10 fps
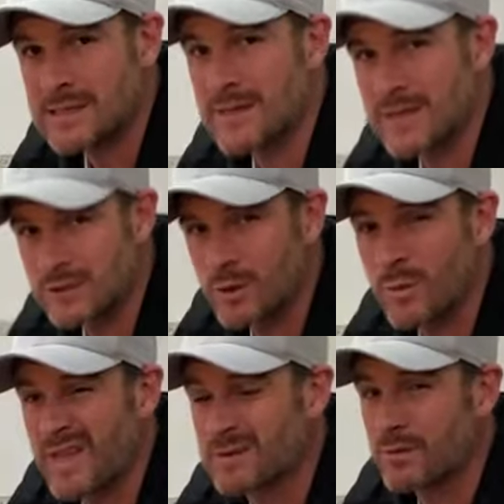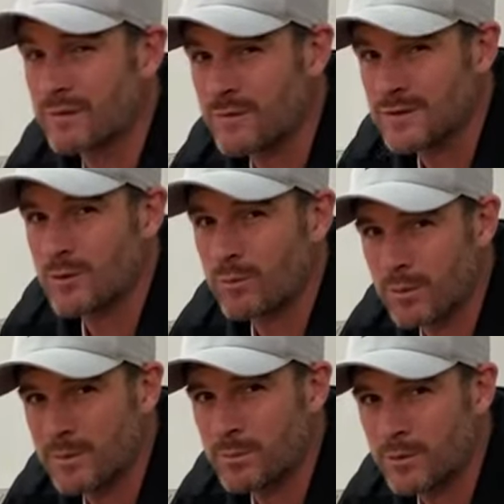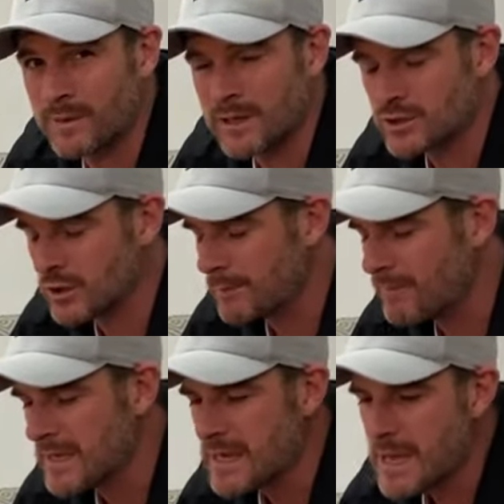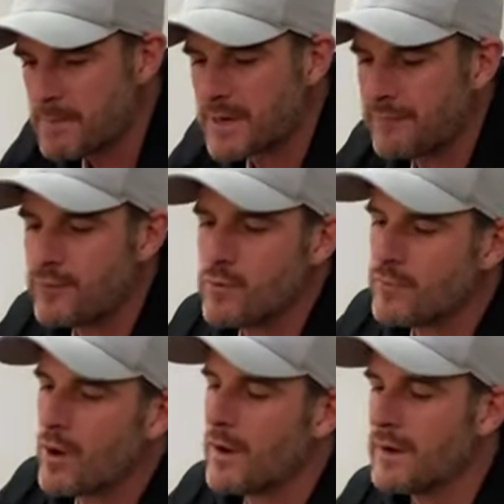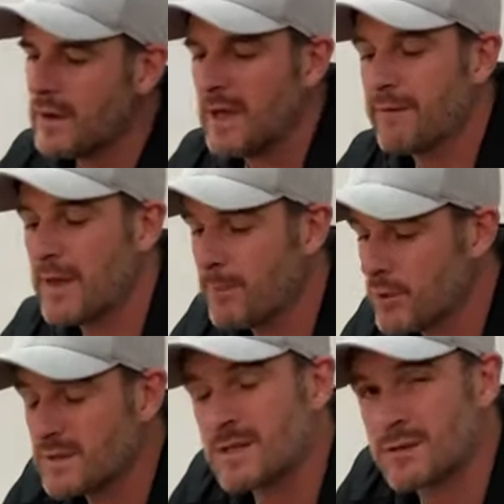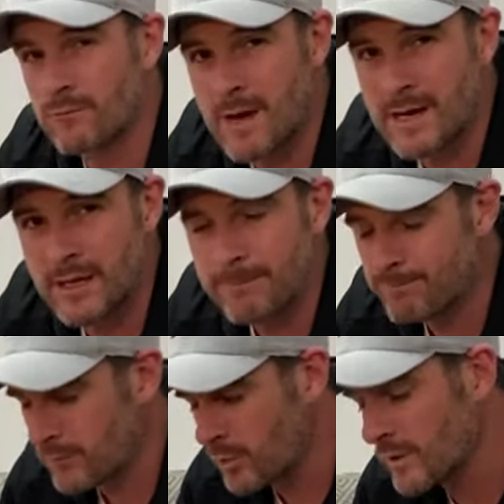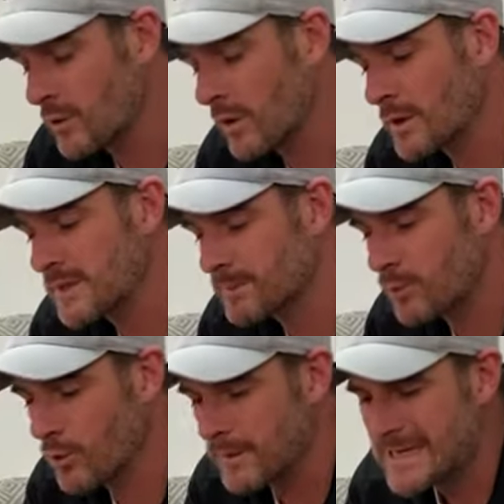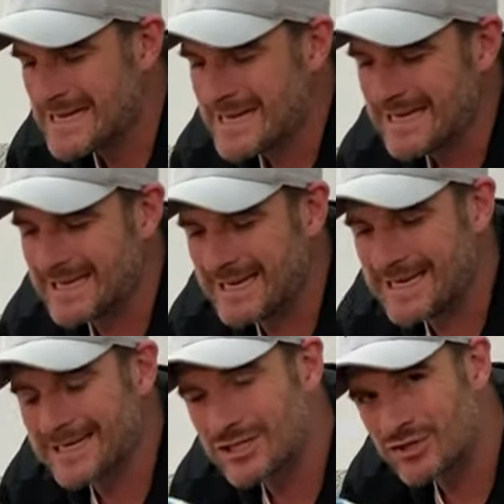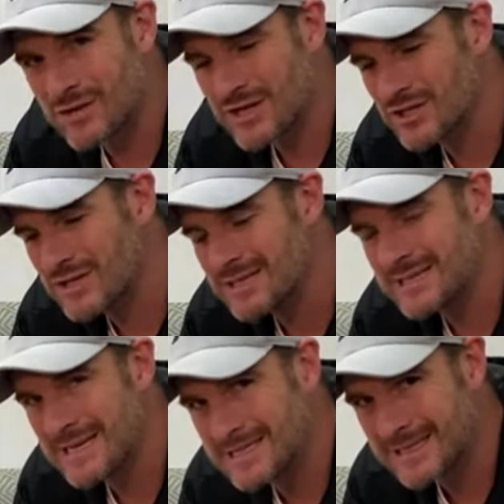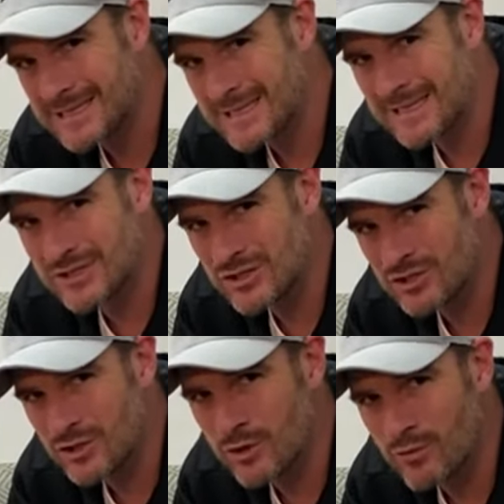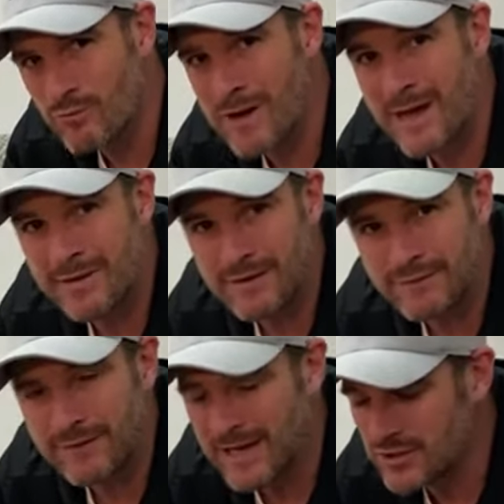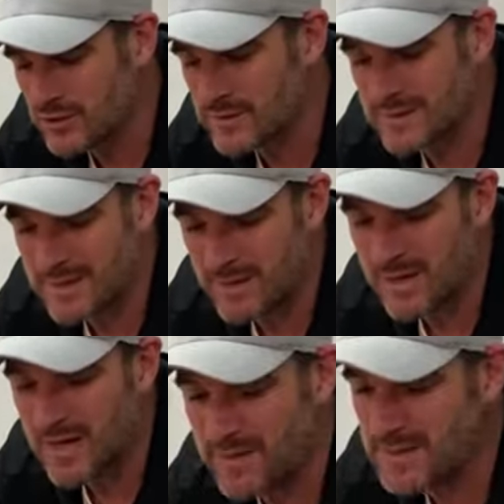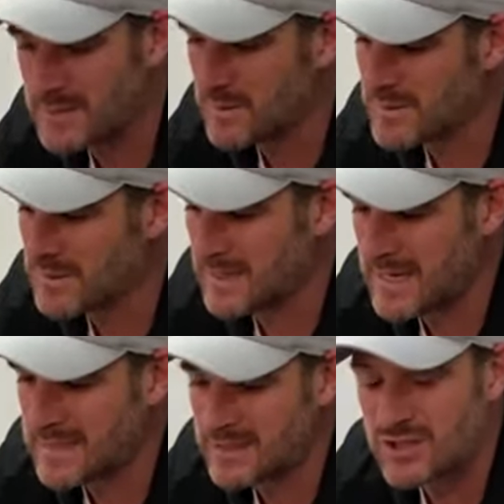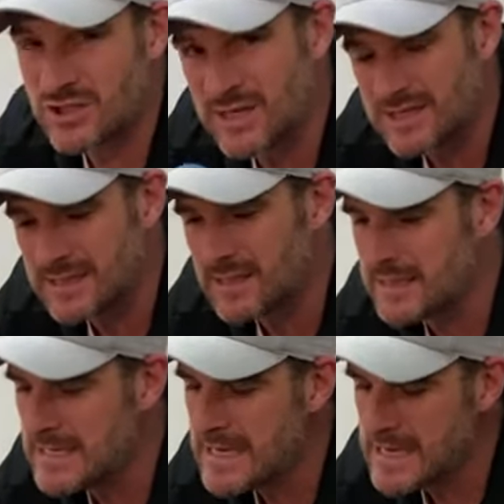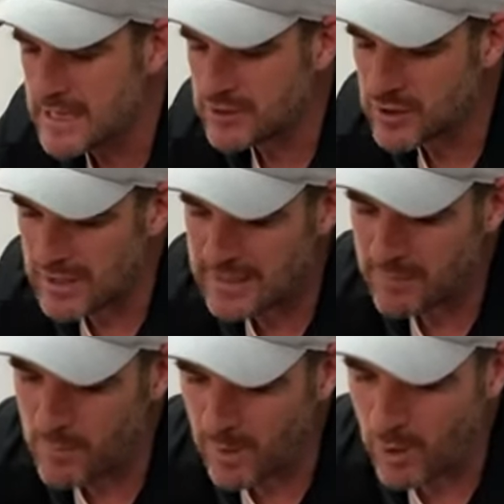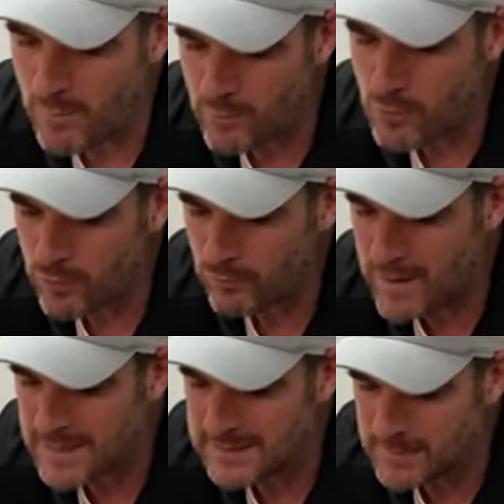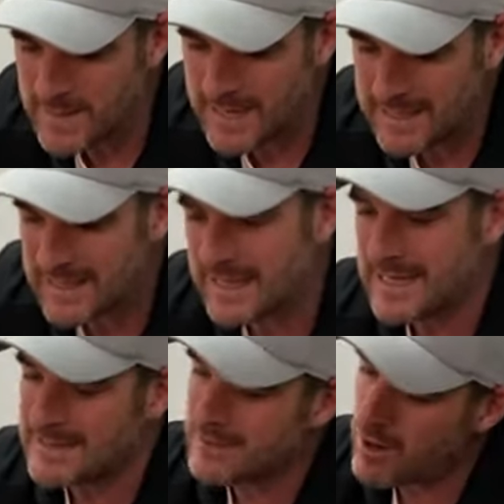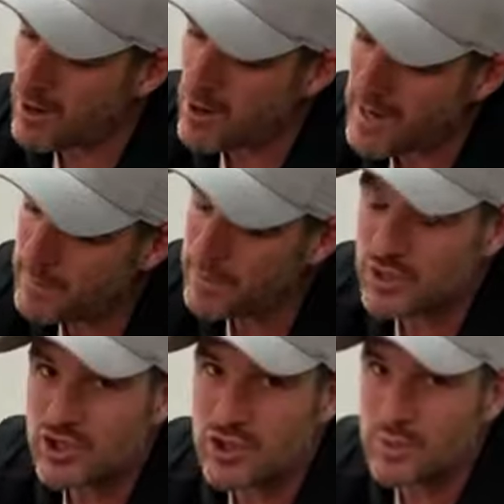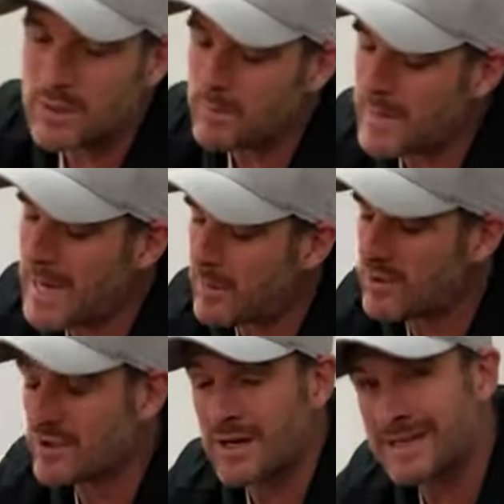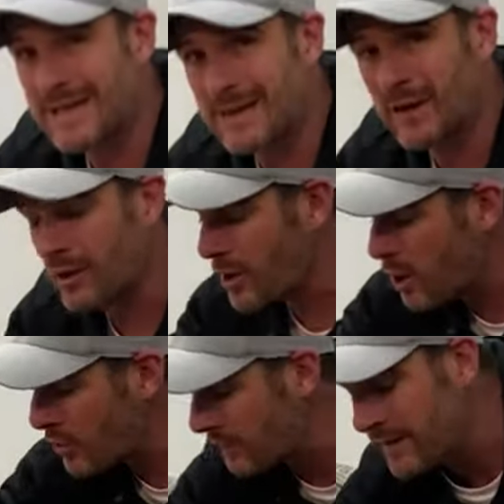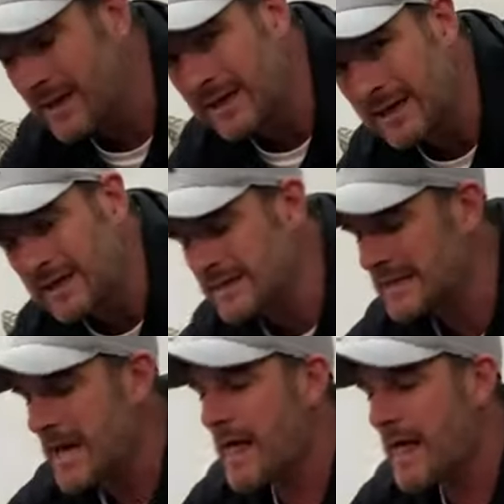So that's a good one. That's what the physio will probably put in that shoe. But if you've got, if that person is a runner or they do a lot of sport, getting a structured, decent kids shoe rather than a flat shoe. So something this, which is an ASICS GT, is going to give them a lot more grunt in the back here. It's a high pitch shoe at the back, which is going to take the load off the Achilles.